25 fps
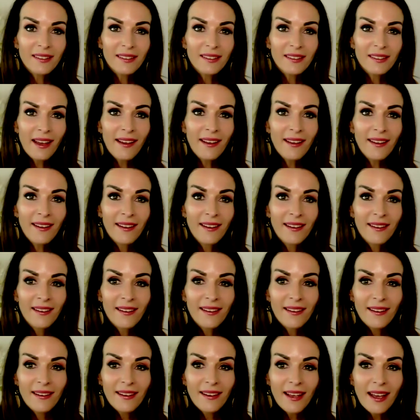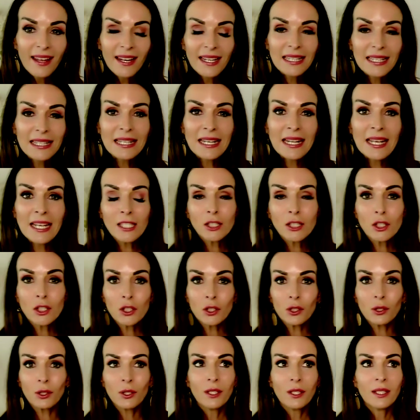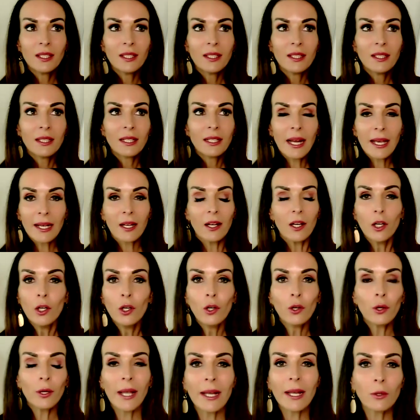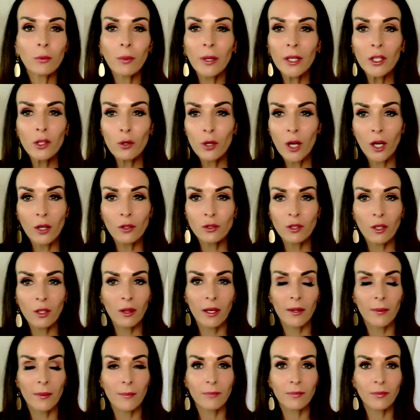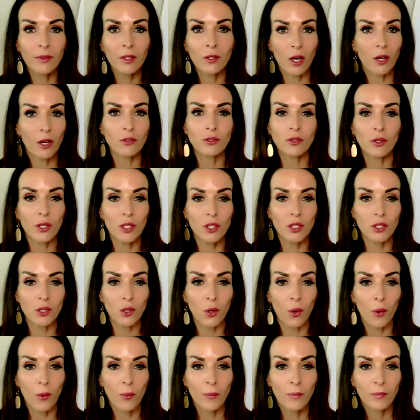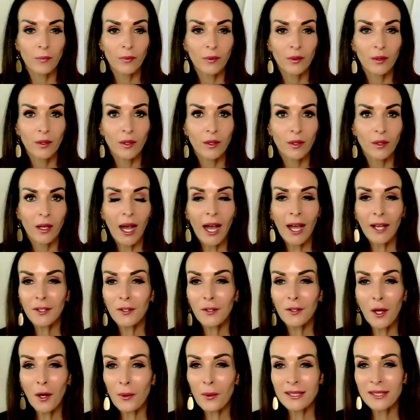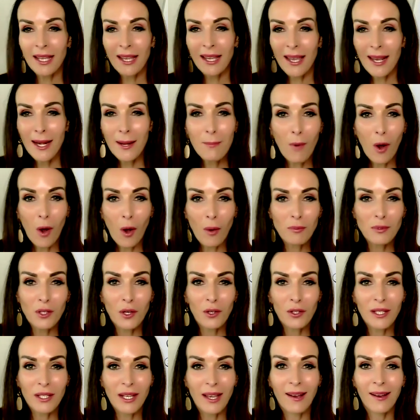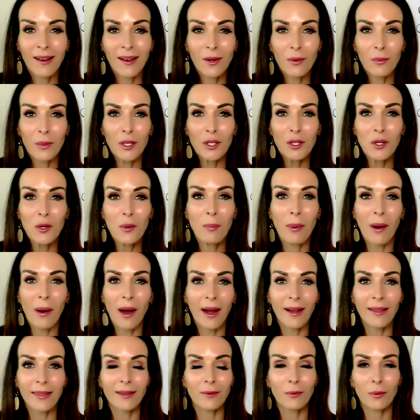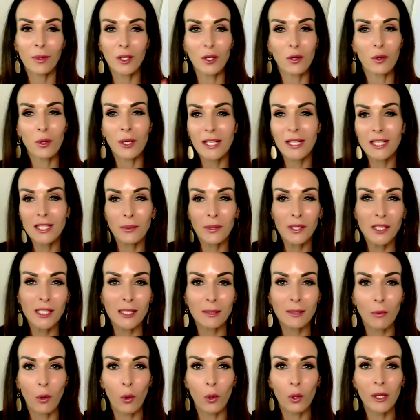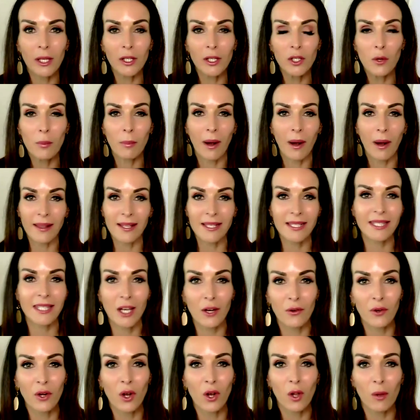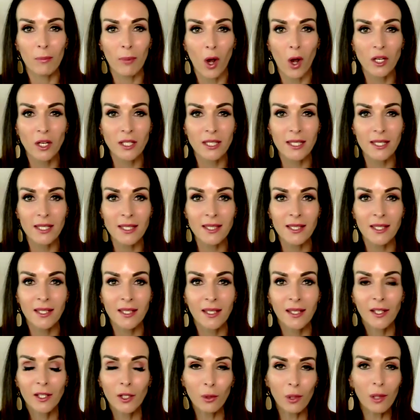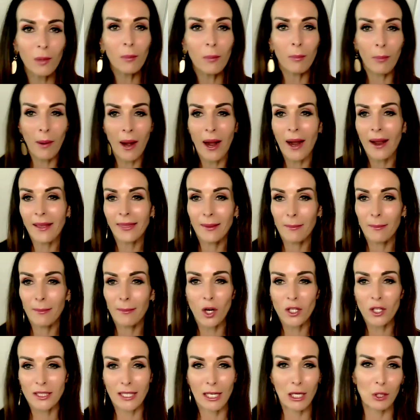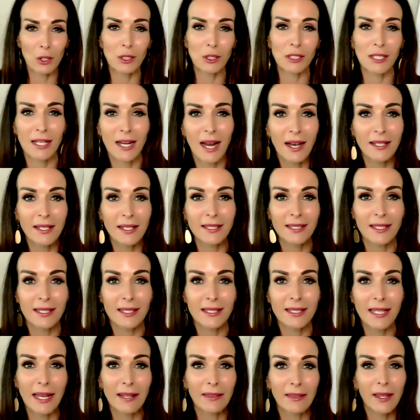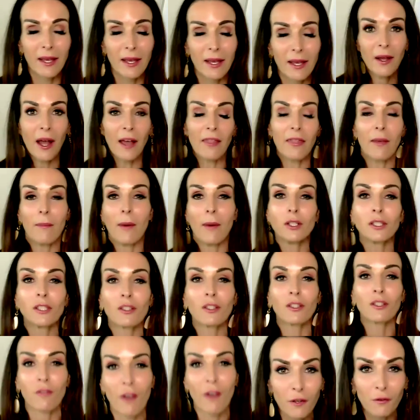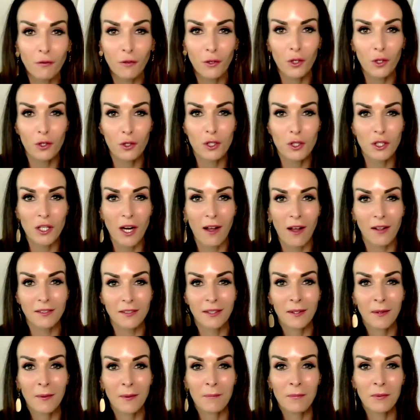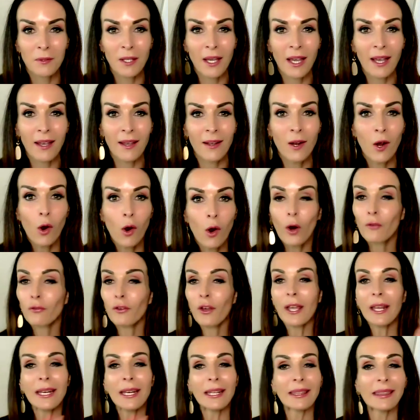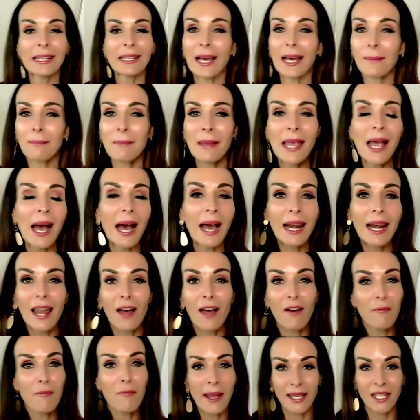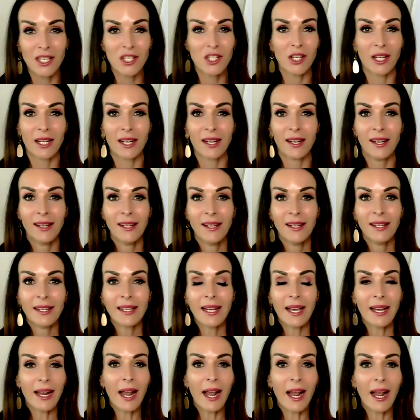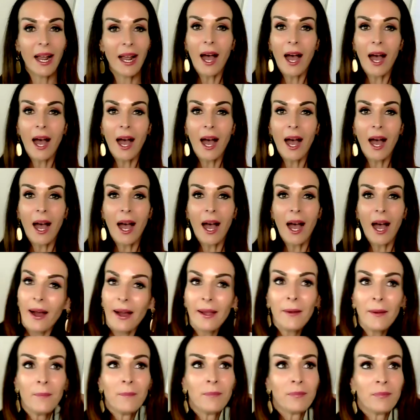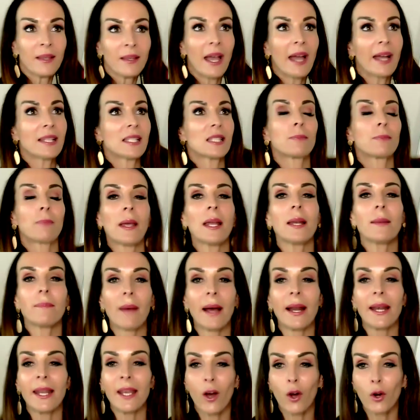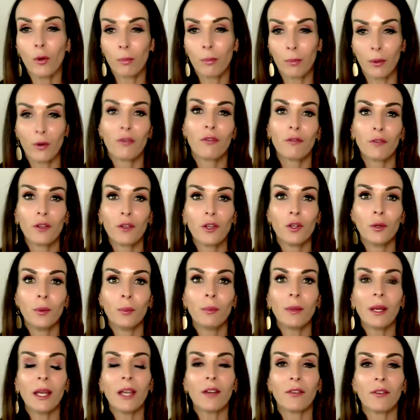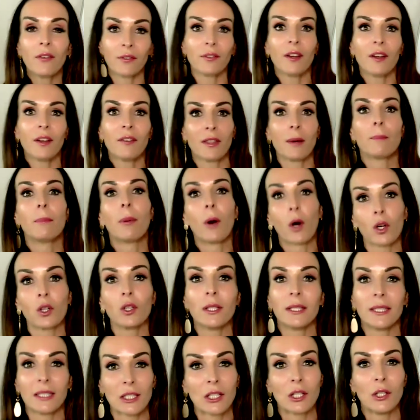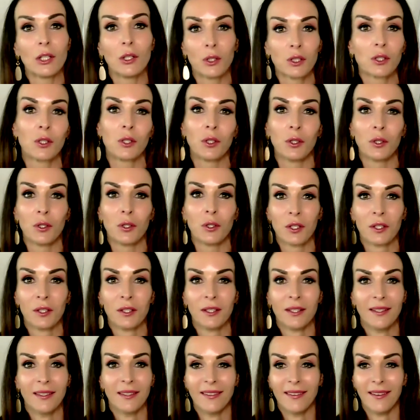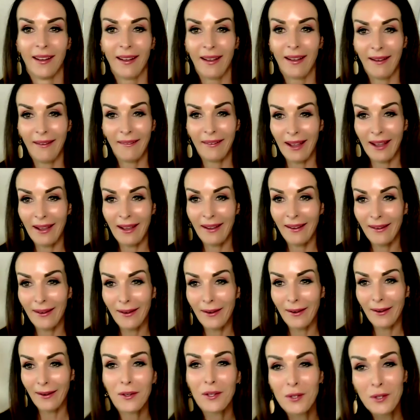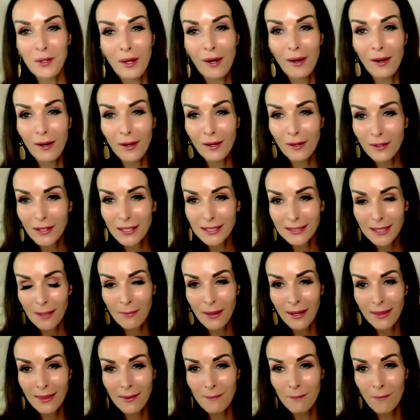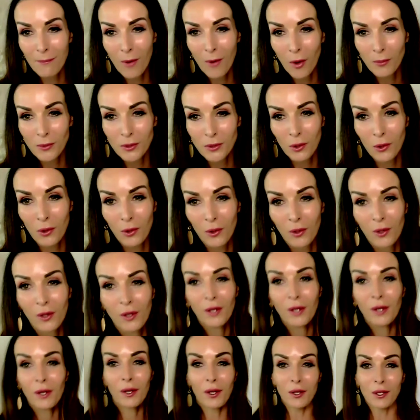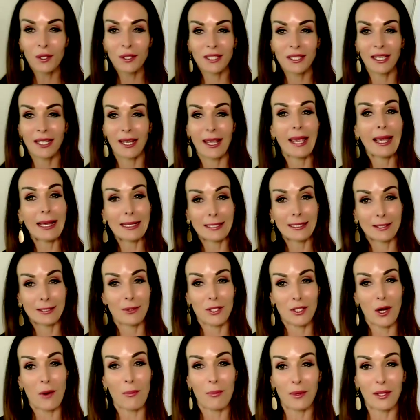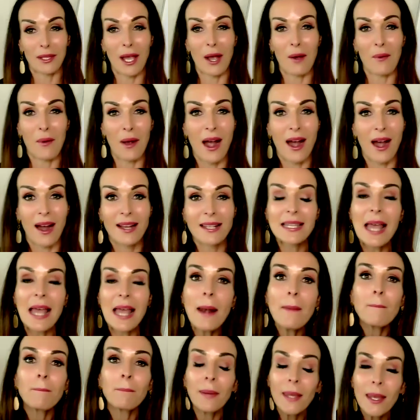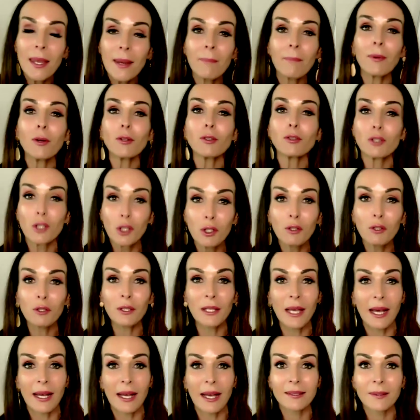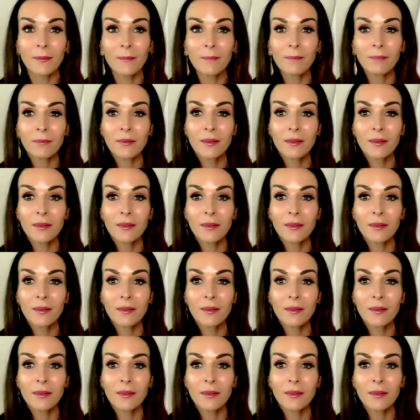okay? And it needs to, like, look at when you go to the grocery store. I don't know, is there any moms on here? When you buy when your kids were small and you buy the cereal boxes, you'll buy the box that looks the nicest and the most fun for your child. Okay? Or if you're anything like me, I love packaging. Like I will buy and spend money on perfume if the bottle looks good. Okay? Are there some other moms or girls that yes, we shop with our eyes. And people do that.